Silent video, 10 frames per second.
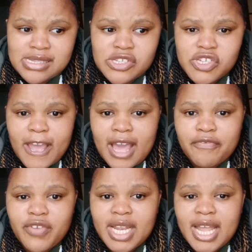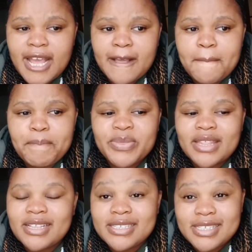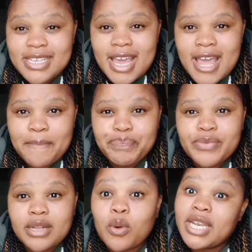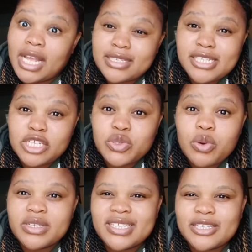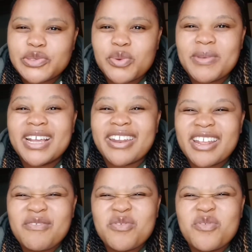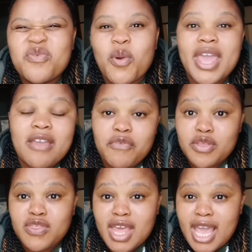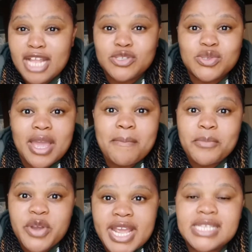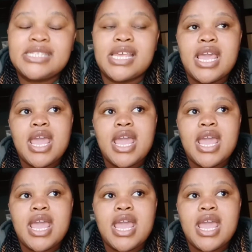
and Jay, I feel like this year or last year taught us to be grateful for everything and to embrace